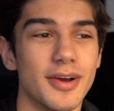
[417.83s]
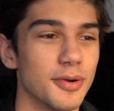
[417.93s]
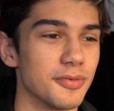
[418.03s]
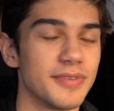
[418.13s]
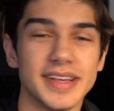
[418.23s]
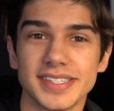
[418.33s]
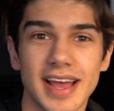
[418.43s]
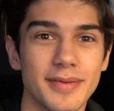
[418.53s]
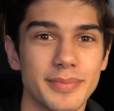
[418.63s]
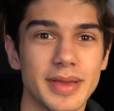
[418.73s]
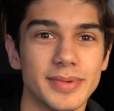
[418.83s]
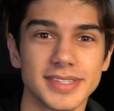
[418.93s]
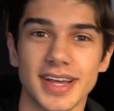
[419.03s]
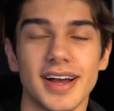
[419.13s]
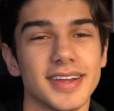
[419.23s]
or FaceTiming people,
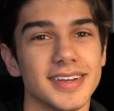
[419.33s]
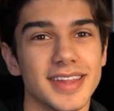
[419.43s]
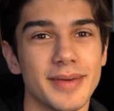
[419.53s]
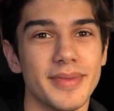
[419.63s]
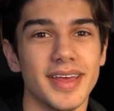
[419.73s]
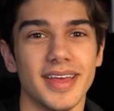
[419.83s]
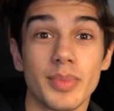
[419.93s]
talking to them.